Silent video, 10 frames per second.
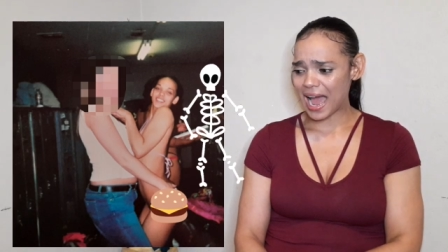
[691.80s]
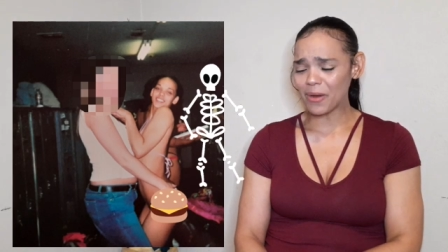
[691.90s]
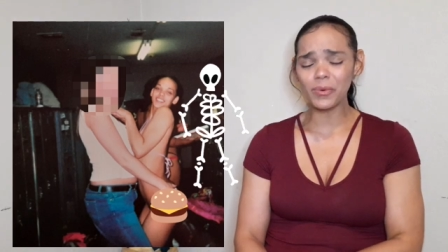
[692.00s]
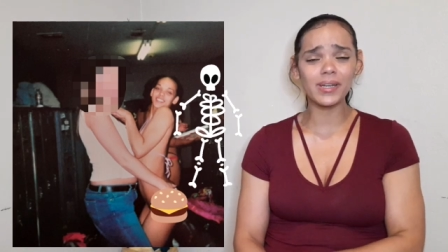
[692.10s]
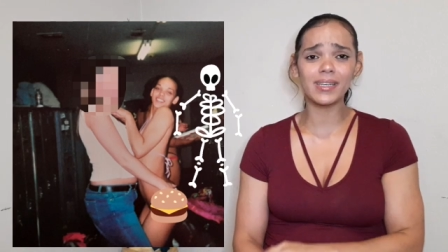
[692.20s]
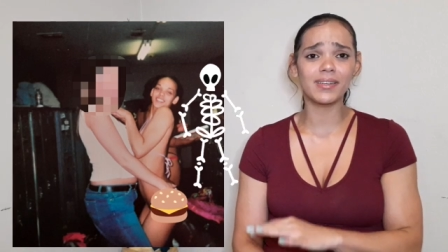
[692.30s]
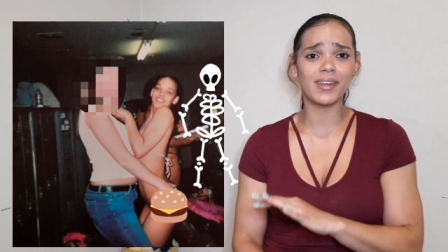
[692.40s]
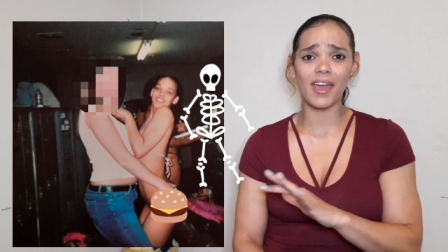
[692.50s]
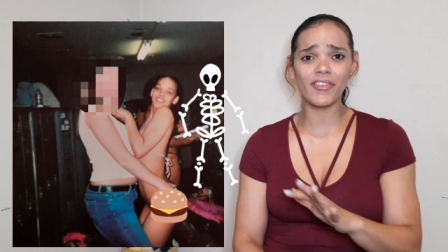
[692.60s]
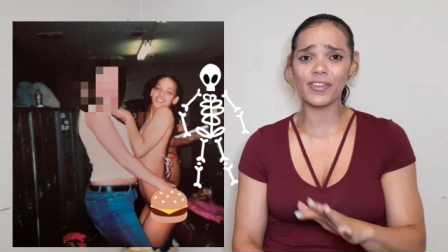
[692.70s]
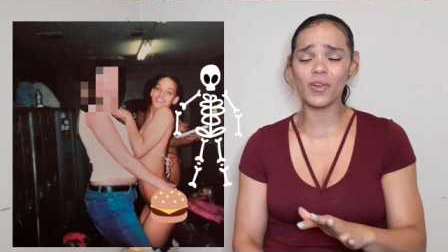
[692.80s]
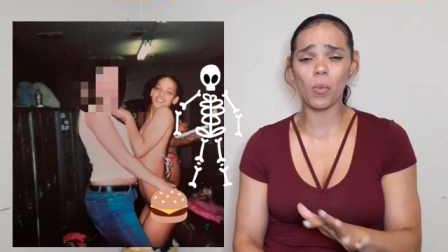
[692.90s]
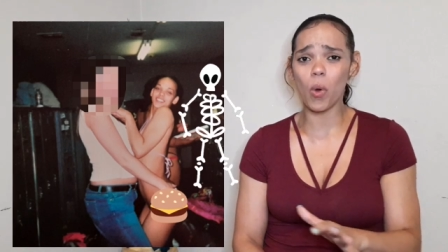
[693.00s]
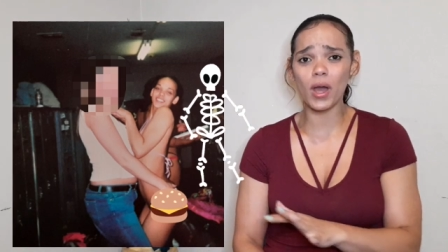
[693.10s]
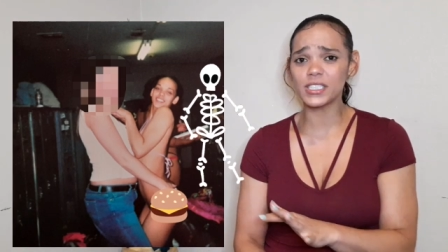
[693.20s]
I wouldn't never
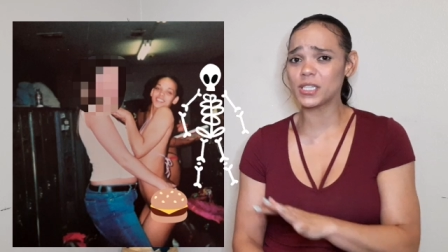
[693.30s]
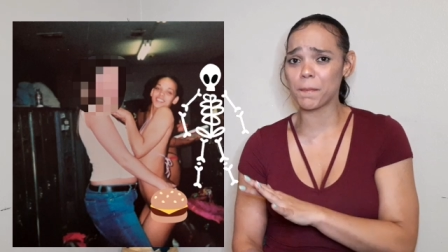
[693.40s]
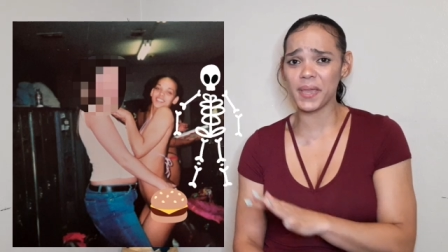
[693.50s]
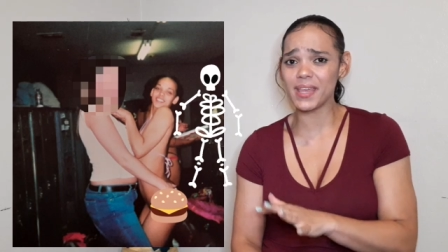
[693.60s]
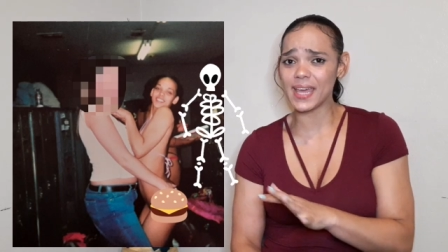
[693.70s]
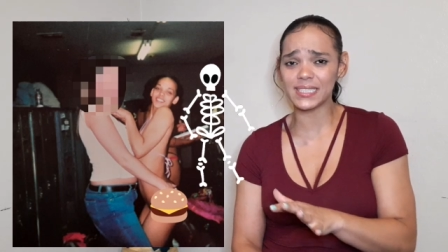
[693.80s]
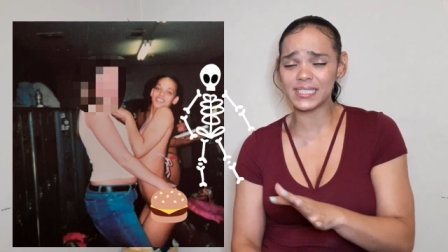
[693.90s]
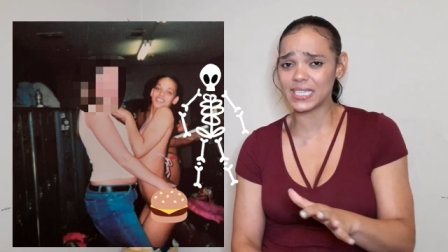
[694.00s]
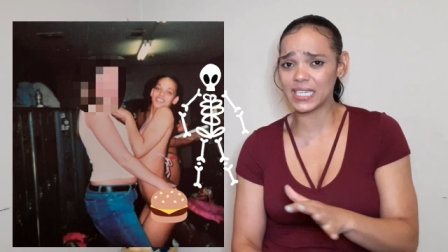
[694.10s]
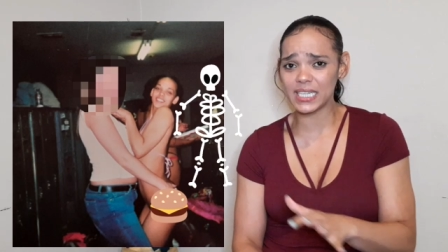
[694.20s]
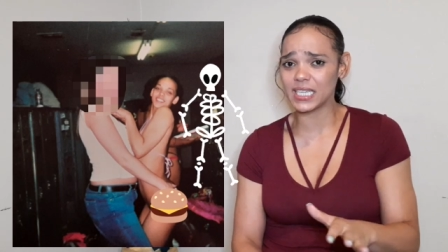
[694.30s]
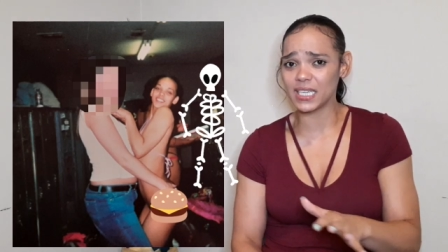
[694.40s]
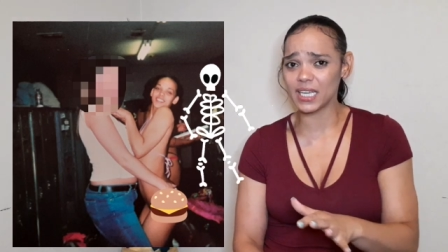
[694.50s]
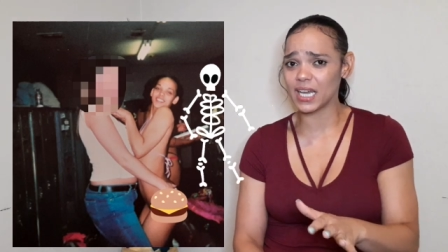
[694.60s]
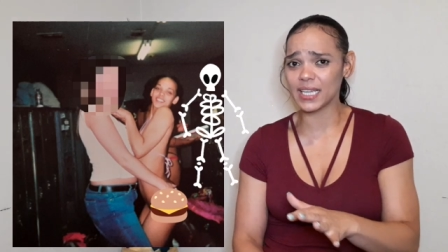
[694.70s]
want to be that
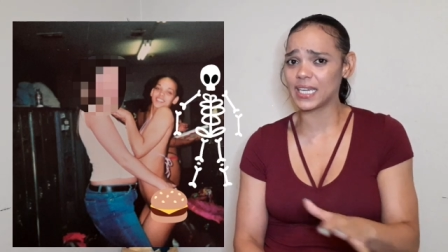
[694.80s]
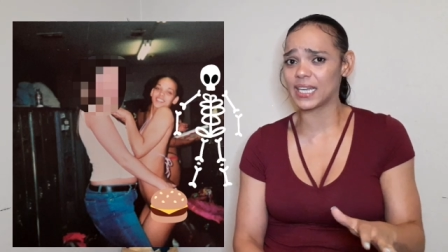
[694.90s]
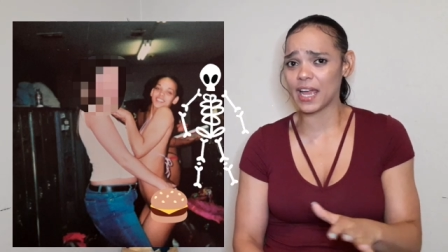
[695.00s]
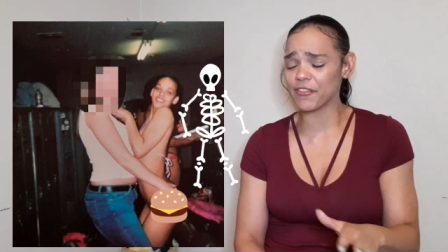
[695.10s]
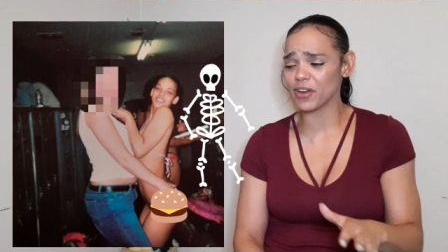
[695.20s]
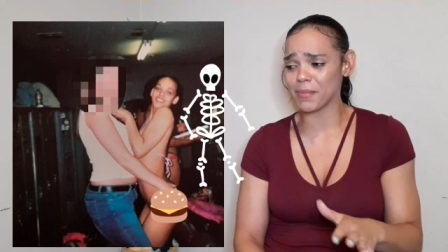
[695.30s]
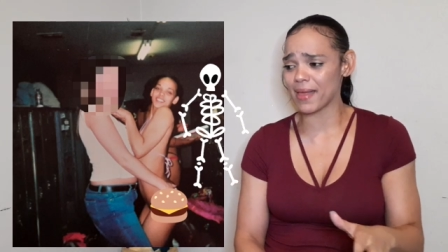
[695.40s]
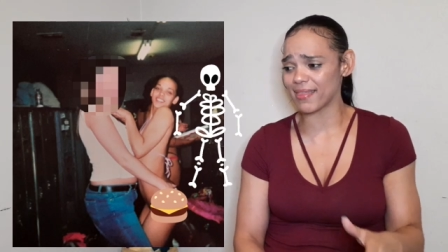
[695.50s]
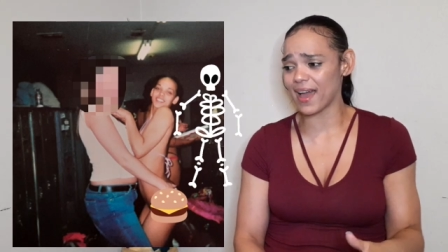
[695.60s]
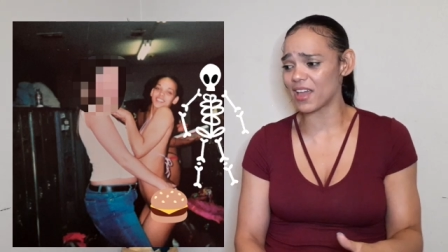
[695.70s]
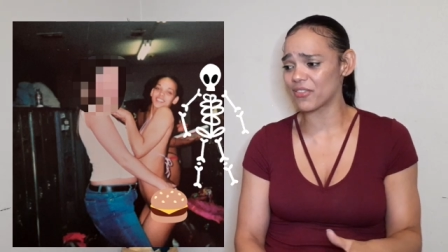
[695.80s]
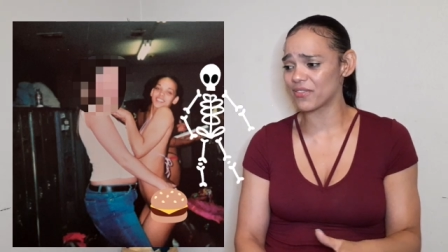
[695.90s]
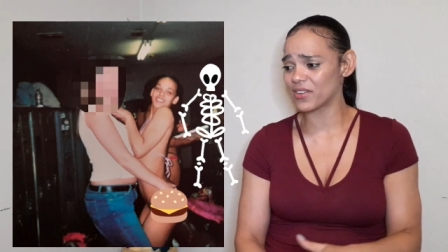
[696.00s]
skinny again ever in my life.